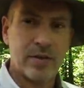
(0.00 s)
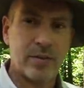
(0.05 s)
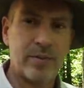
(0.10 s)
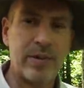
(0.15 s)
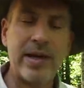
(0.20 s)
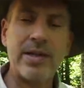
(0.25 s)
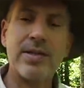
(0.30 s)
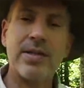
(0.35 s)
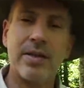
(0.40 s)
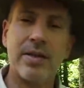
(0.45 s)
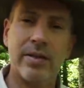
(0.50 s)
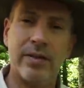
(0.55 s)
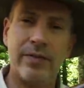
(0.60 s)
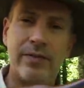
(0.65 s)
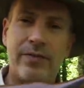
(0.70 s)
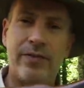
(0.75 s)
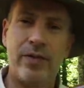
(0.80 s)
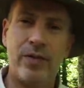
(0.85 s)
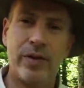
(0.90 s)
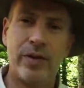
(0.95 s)
So basically
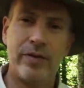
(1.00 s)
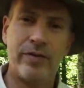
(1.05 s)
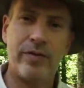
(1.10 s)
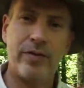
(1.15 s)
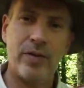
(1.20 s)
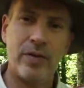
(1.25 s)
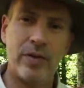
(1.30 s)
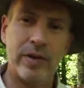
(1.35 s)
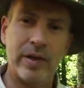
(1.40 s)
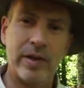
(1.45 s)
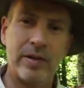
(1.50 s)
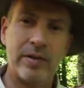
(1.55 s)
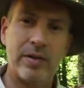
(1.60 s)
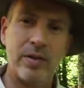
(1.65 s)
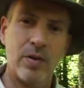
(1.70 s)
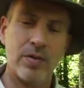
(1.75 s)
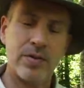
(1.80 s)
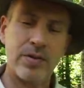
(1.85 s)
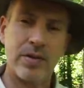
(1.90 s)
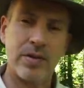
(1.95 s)
fully
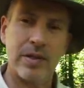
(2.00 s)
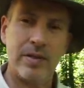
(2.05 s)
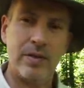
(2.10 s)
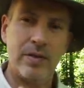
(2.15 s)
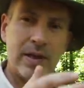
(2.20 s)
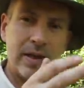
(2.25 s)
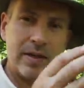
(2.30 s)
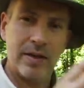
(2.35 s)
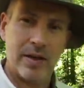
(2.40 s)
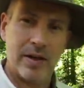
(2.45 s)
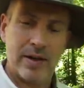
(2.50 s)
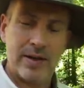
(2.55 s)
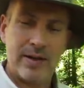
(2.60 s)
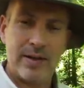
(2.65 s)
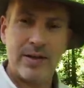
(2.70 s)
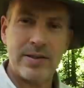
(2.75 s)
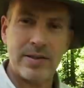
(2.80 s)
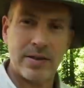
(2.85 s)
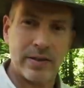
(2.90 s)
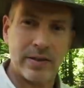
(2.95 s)
enclosed so that you cannot
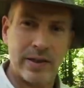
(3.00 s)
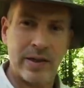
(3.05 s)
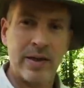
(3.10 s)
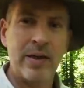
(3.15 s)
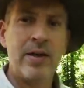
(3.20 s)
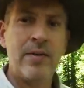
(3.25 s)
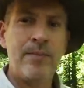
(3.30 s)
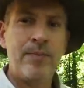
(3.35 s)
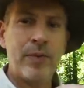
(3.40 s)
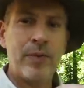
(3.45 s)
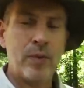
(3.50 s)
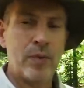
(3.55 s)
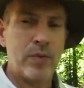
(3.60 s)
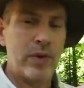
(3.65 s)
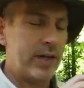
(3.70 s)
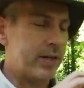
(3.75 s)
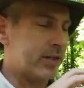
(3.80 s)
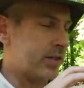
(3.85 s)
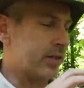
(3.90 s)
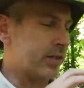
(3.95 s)
easily
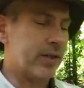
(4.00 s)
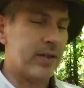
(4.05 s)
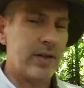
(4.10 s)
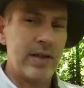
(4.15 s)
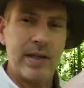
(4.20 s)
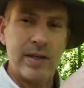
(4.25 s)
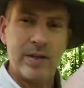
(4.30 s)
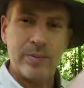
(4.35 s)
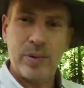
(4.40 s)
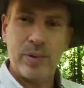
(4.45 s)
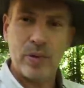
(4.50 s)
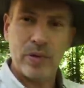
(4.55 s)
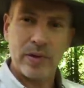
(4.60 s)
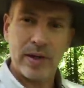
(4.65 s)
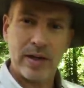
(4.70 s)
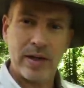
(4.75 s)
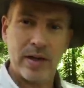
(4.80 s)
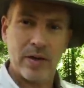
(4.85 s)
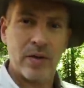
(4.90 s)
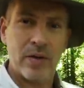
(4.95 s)
reach in and pull
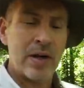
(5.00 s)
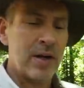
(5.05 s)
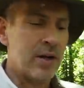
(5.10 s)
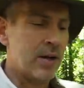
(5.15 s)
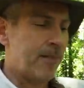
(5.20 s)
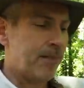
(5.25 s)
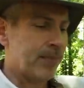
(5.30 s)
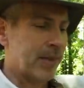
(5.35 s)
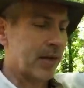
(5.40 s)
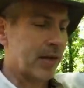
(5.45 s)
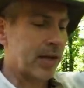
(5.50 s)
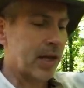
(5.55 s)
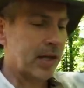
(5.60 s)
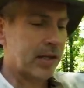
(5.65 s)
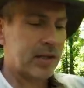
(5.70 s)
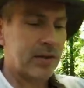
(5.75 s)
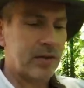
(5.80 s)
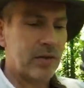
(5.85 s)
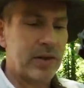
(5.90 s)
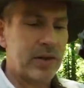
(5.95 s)
that out. Now that